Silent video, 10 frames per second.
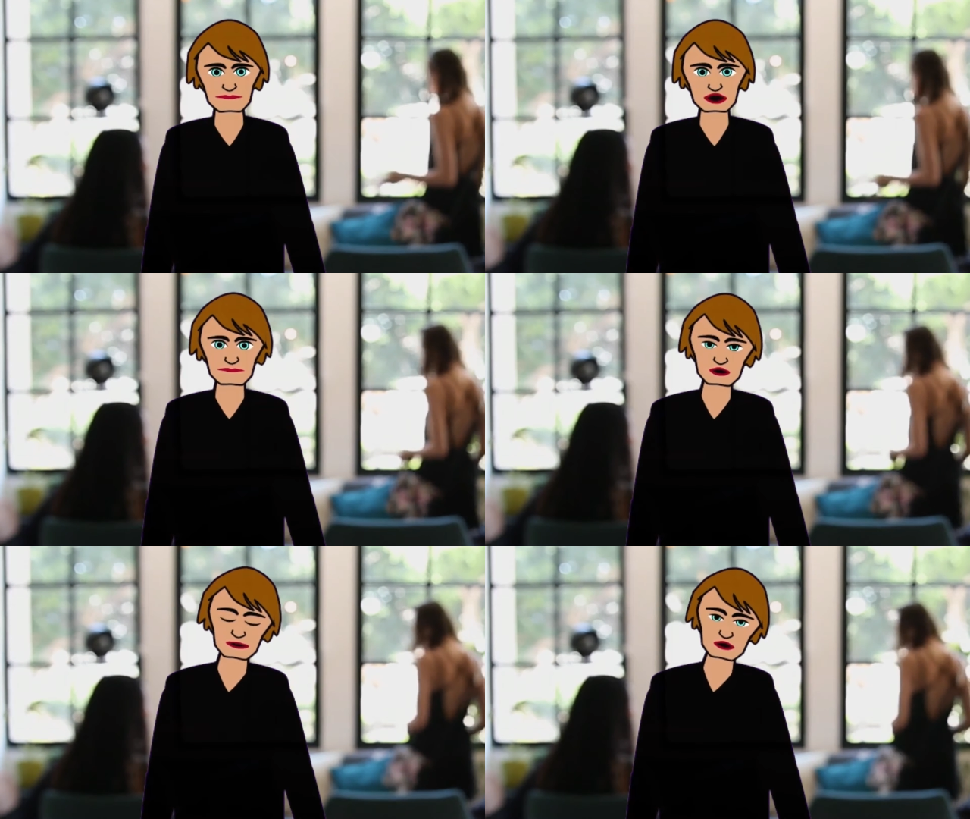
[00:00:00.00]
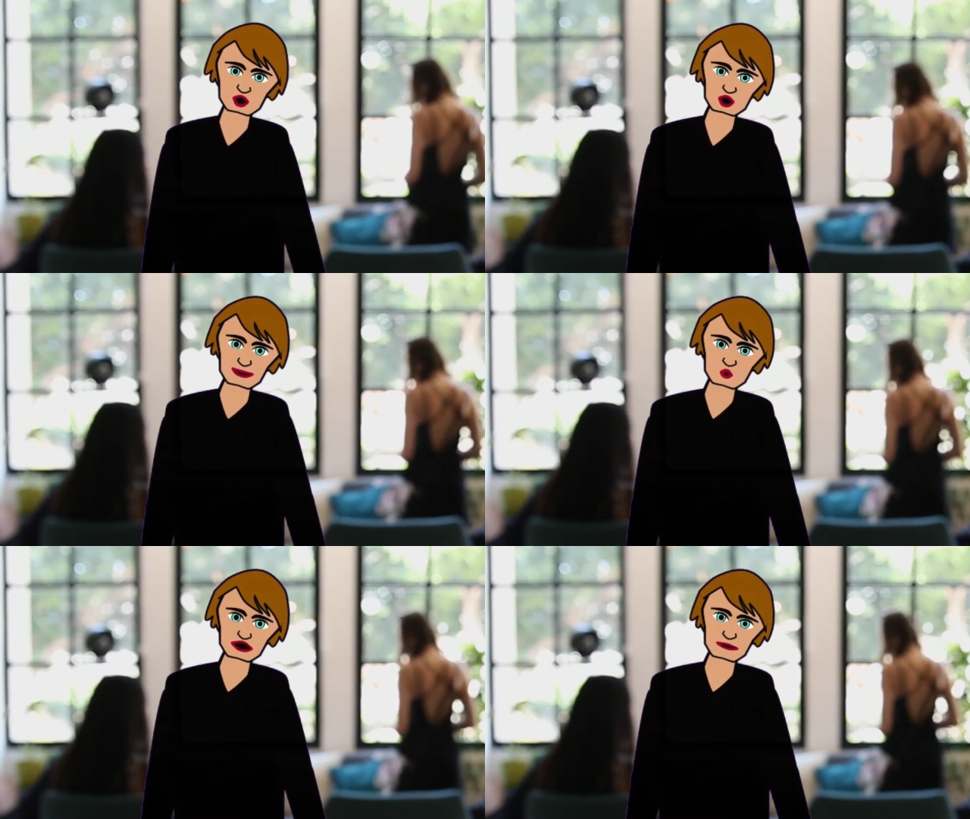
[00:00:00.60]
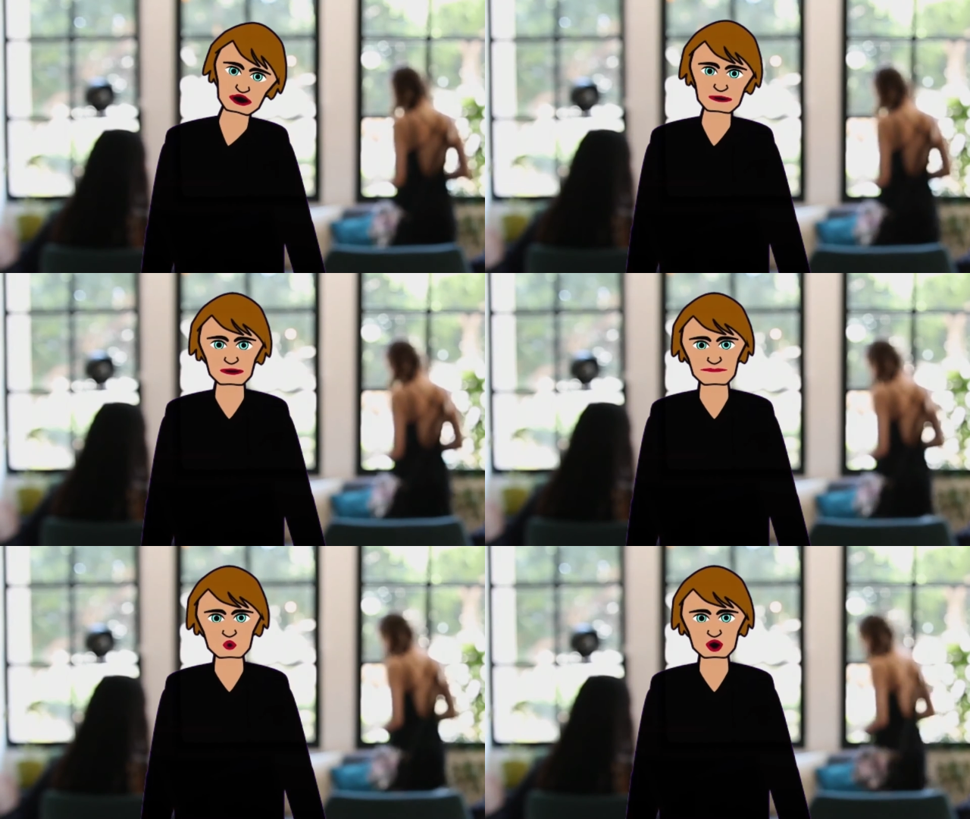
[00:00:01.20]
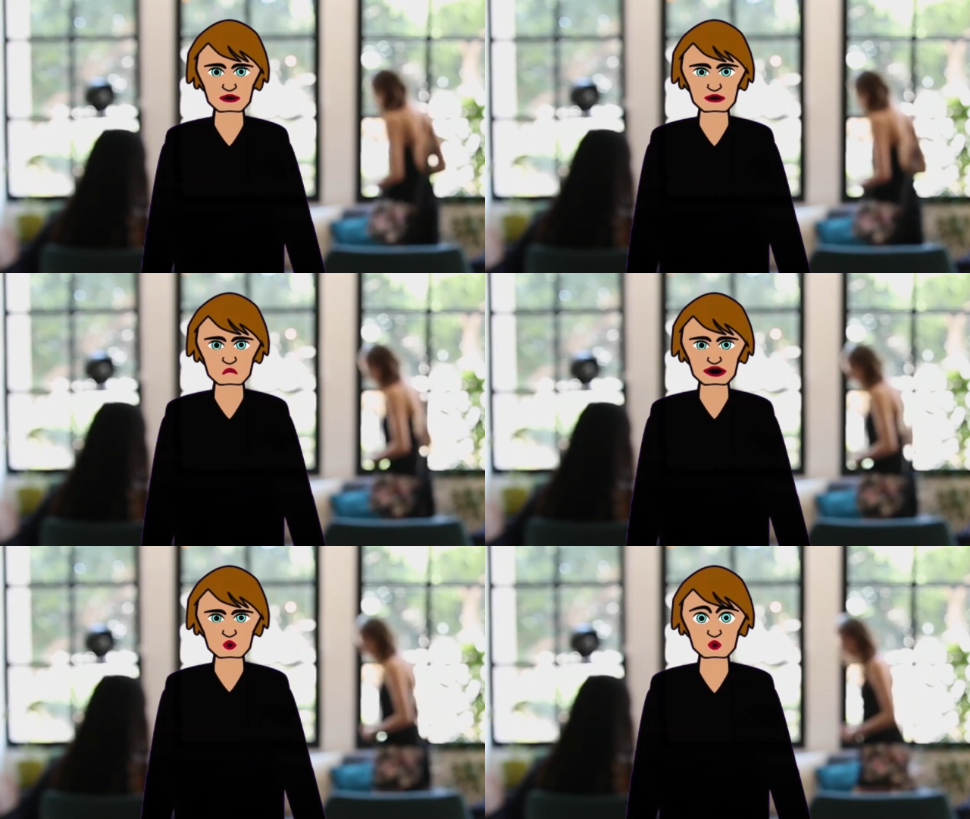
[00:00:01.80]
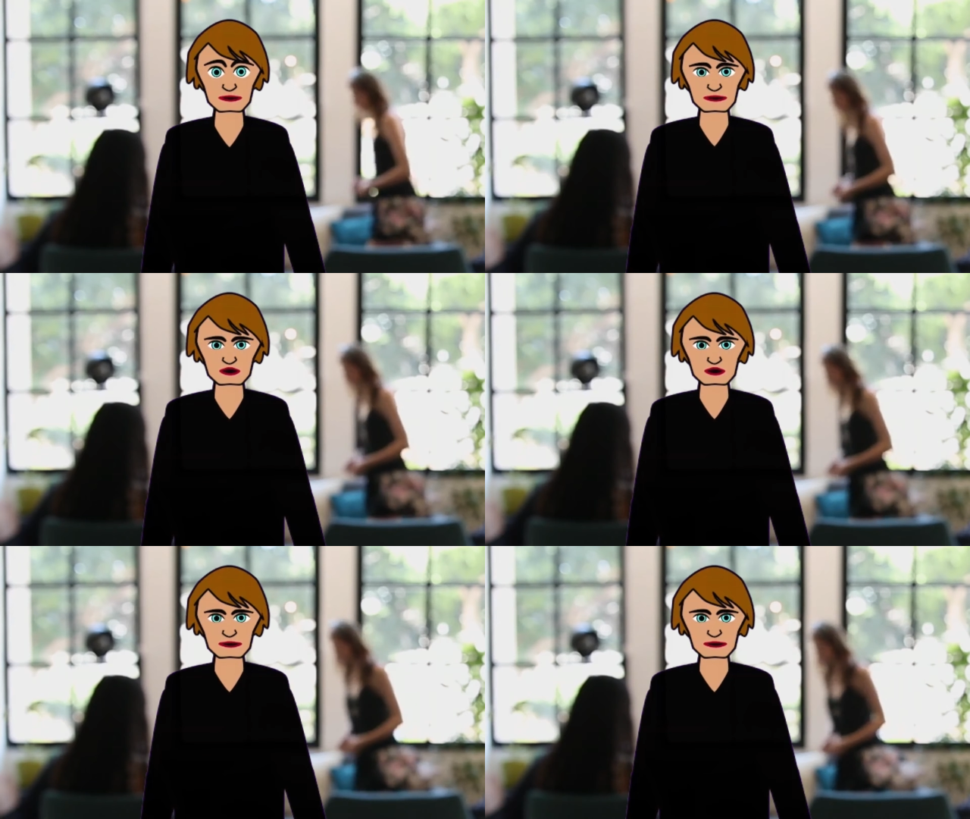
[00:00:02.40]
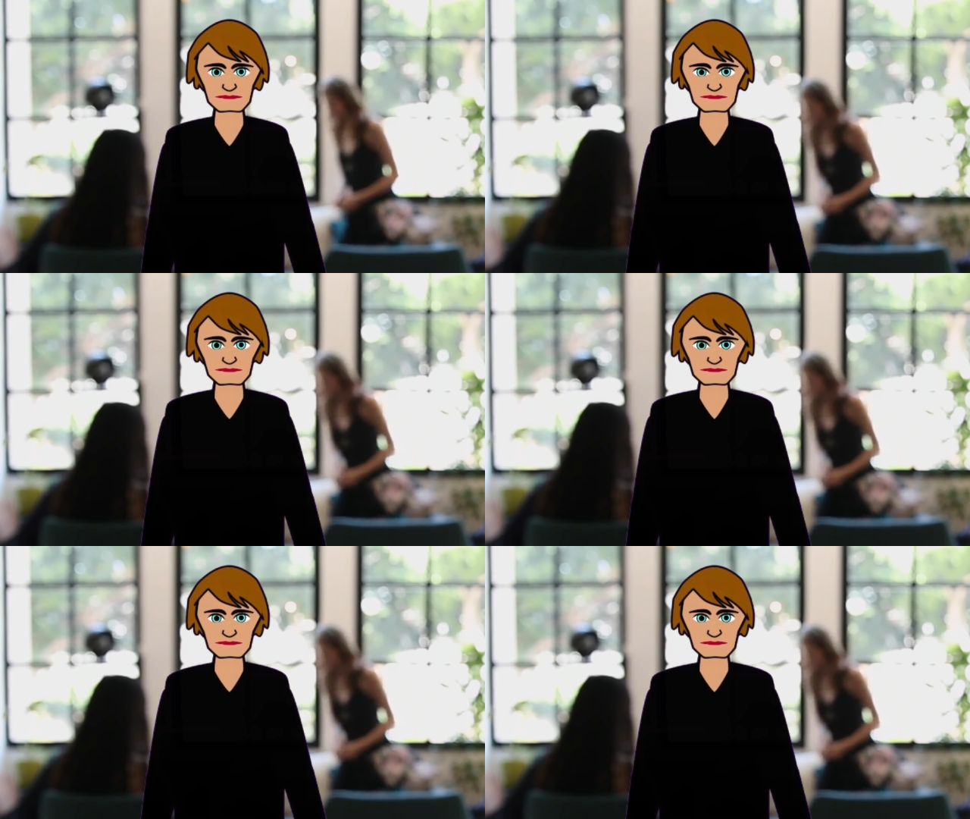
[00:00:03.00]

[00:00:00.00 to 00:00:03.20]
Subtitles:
an idiot to others. Whatever you think,